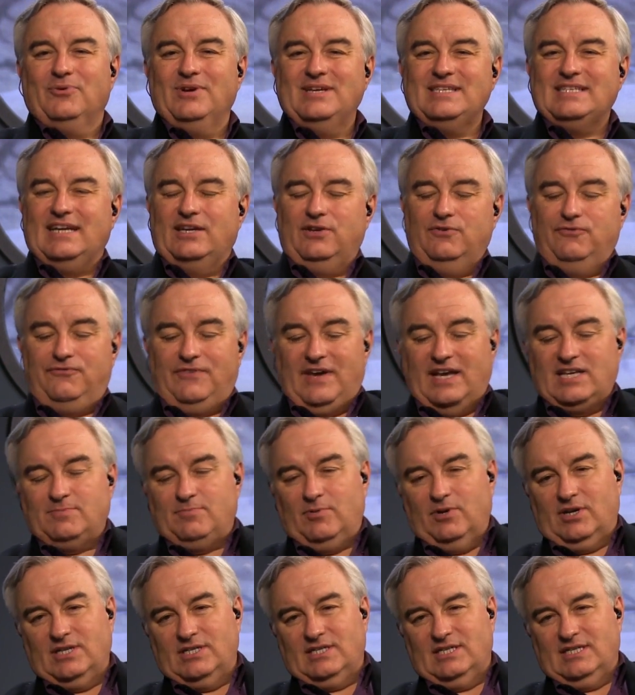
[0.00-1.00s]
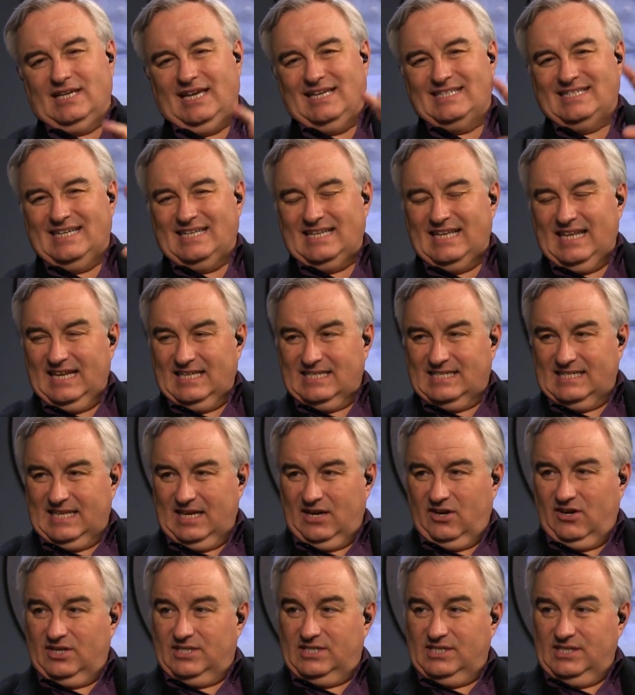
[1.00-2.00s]
The reason I do Facebook is because it, it's
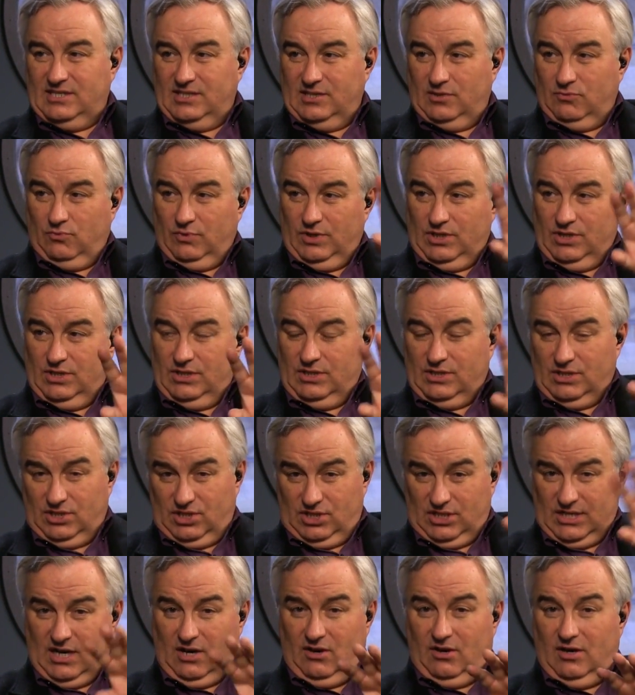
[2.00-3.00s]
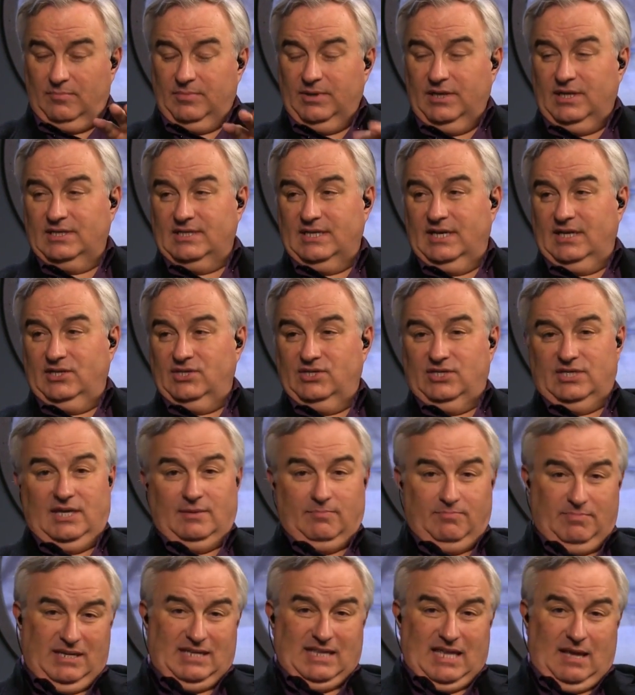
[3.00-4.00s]
there and it's easy to read to share it because I could
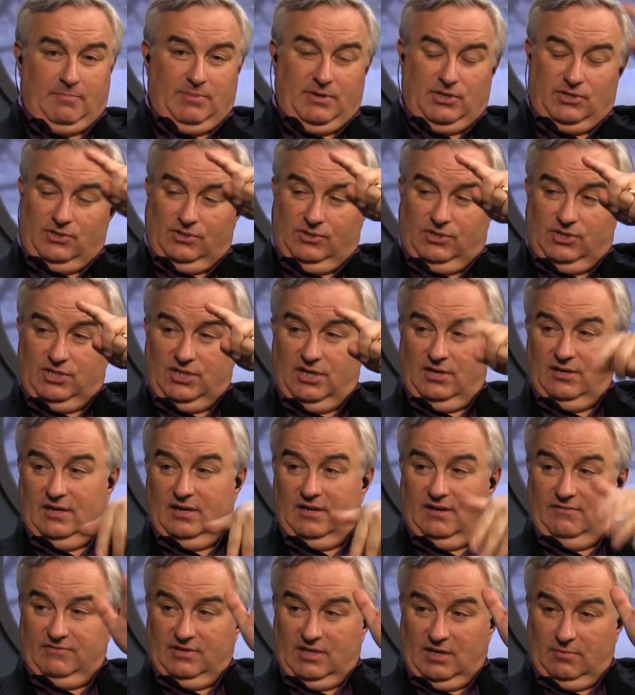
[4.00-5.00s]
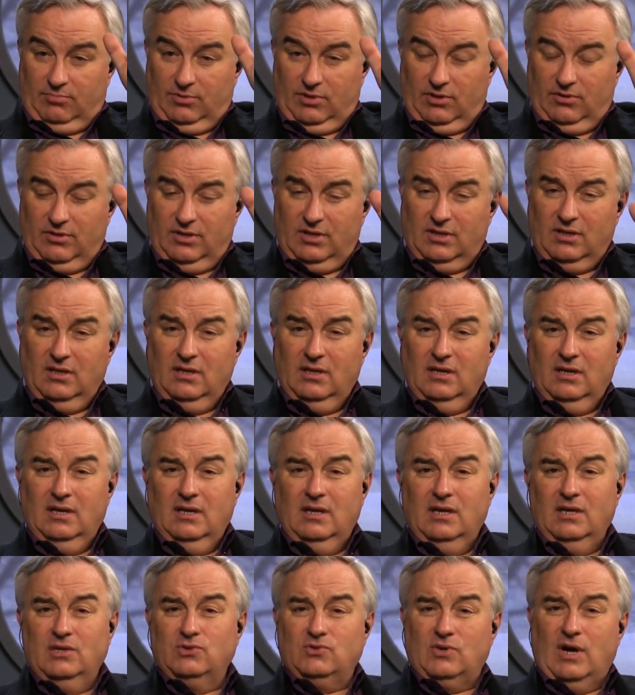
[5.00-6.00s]
say pick that picture and share it. I don't mm -hmm. have to mm-hmm. upload it.
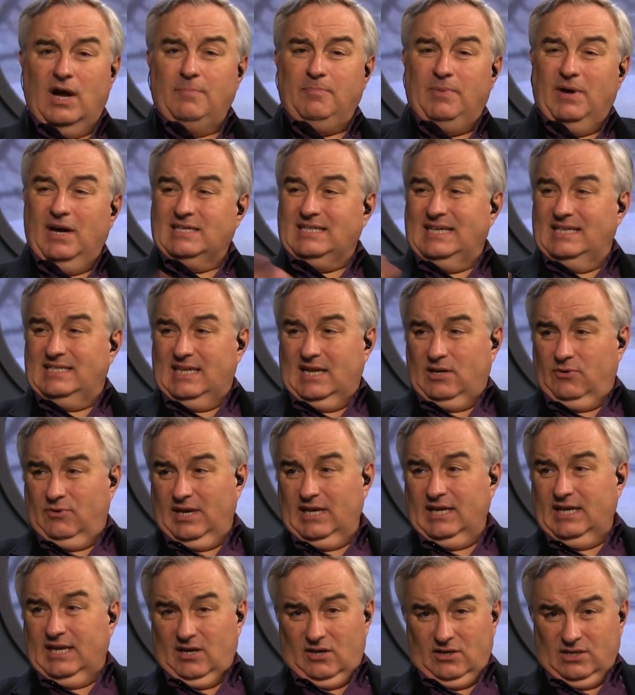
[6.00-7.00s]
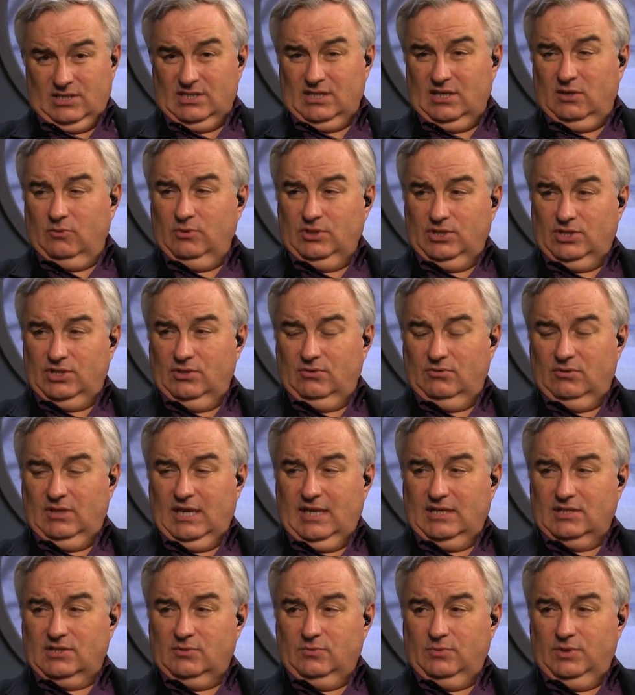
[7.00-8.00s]
Dropbox has that great carousel we showed
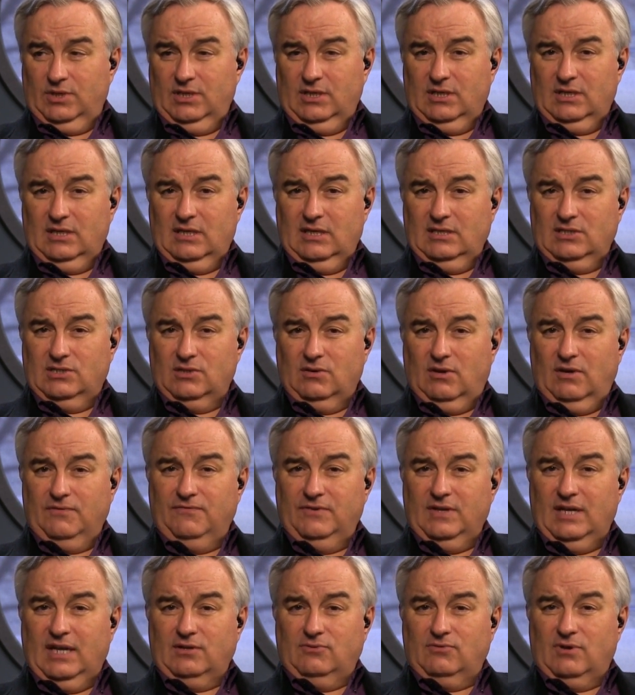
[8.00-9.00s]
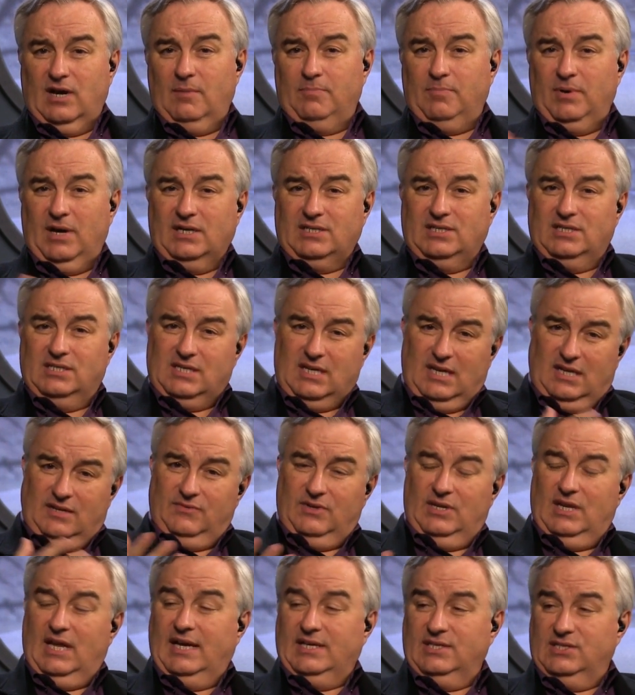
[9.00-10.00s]
last week. Yeah. So I feel like Dropbox is kind
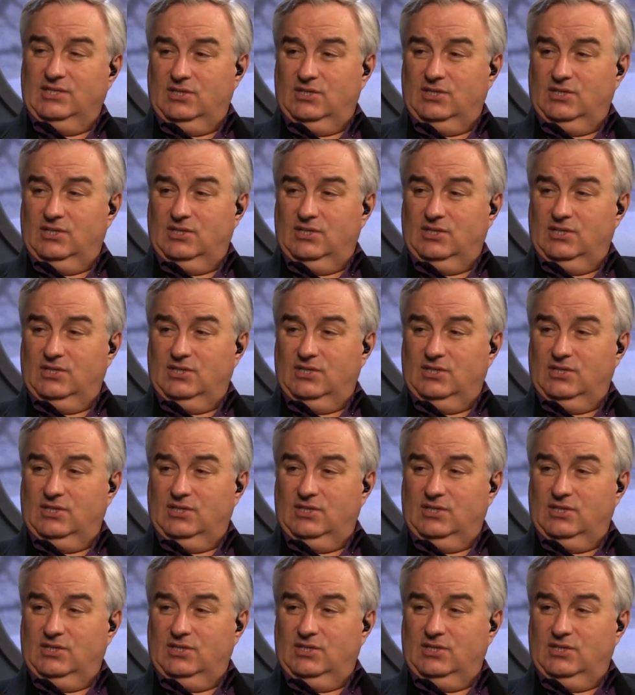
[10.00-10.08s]
of a nice.